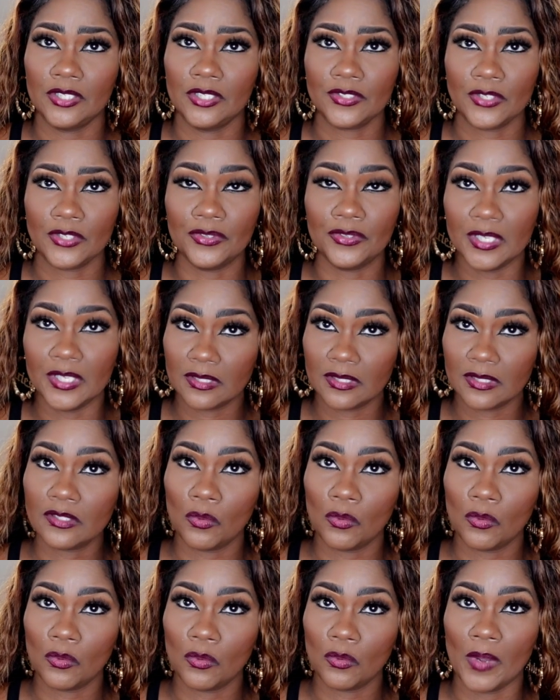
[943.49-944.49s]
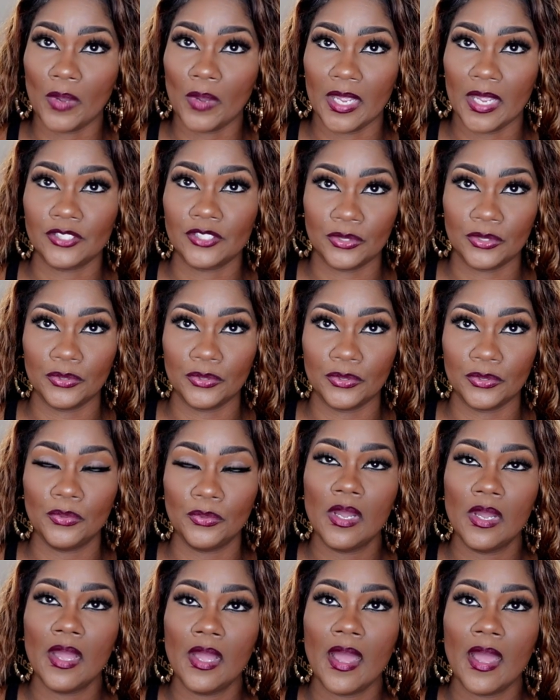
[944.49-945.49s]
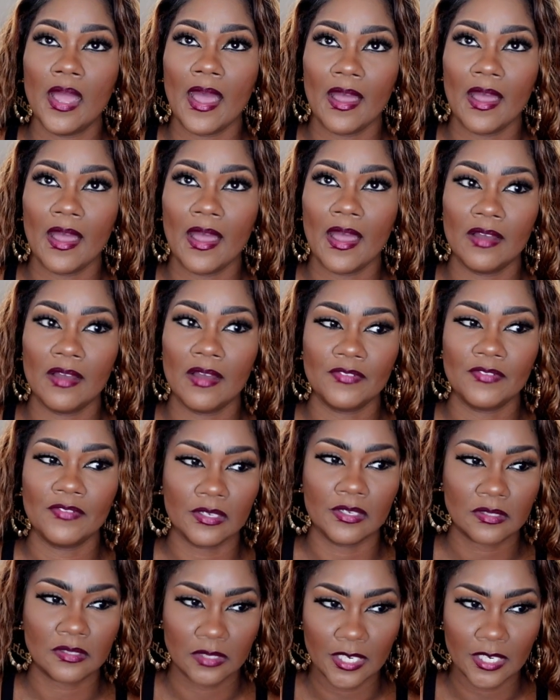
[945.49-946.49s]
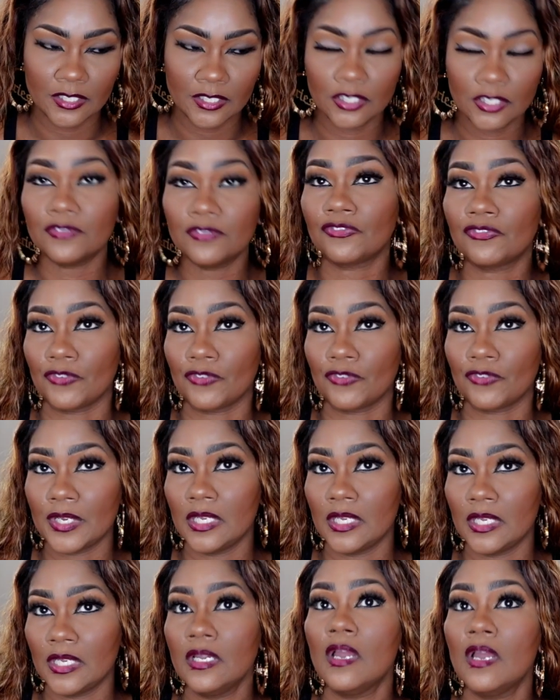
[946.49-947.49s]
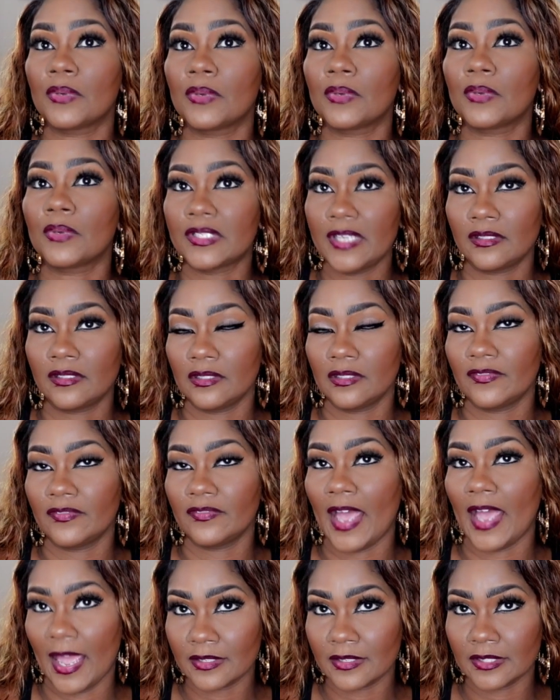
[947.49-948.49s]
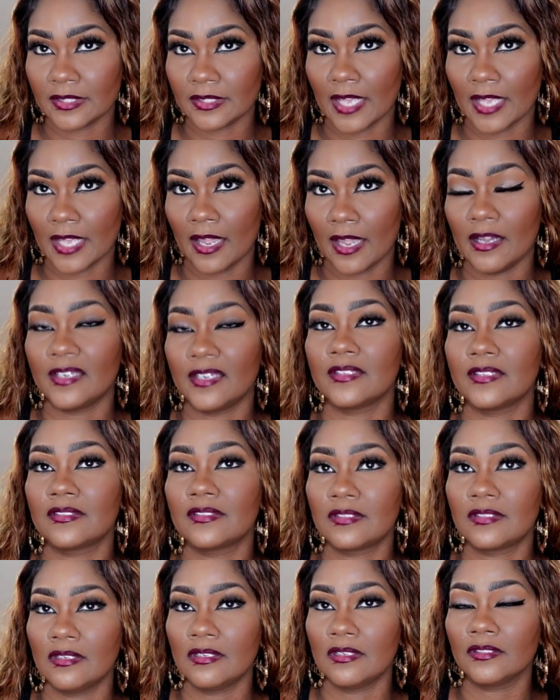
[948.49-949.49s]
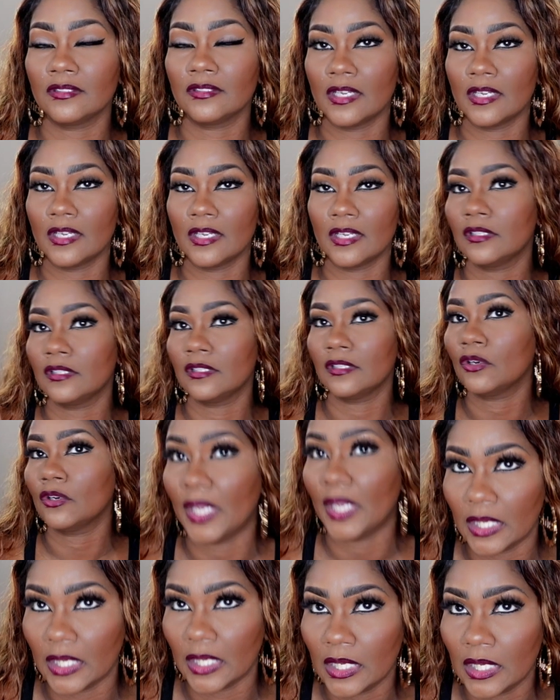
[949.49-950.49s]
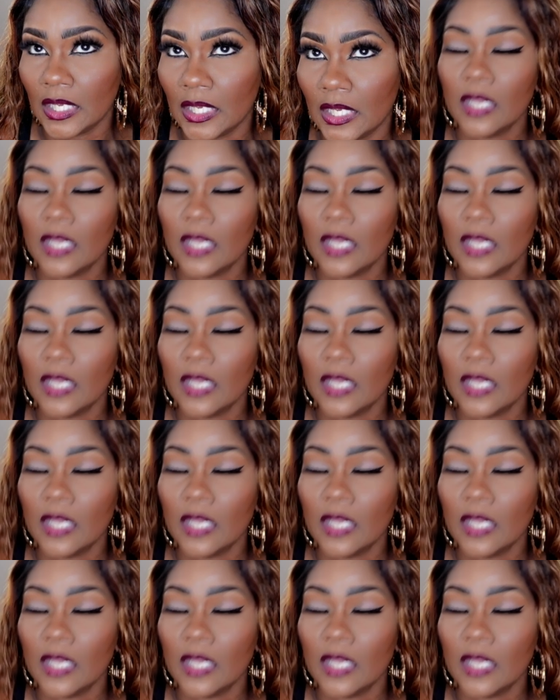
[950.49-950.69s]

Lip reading: So this is a way to have a tension-free protective hairstyle, and it still doesn't look wiggy.